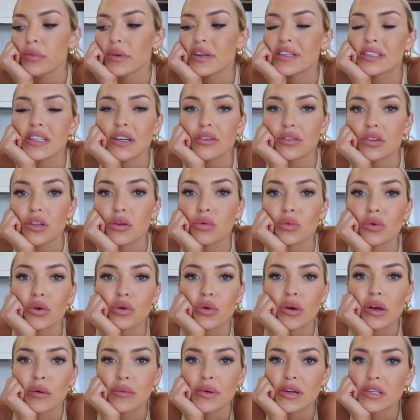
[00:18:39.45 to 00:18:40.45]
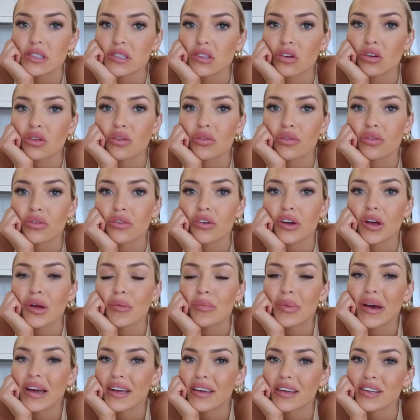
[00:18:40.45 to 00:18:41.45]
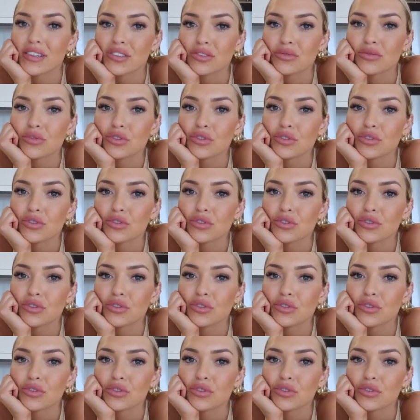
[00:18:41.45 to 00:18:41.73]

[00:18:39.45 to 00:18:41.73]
but I definitely will get myself back into